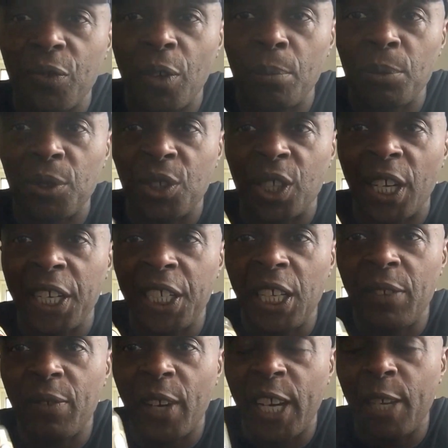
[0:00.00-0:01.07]
from
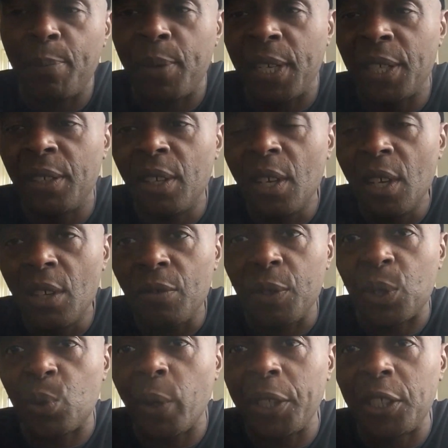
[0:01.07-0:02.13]
Shady Vaping
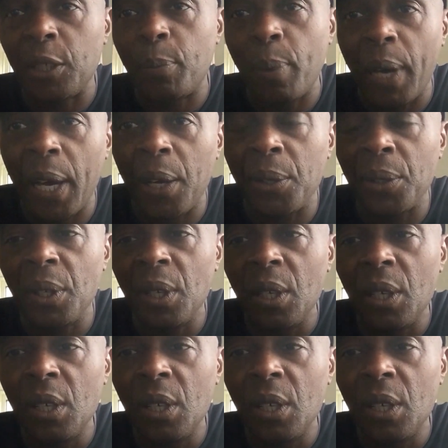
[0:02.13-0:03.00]
for £20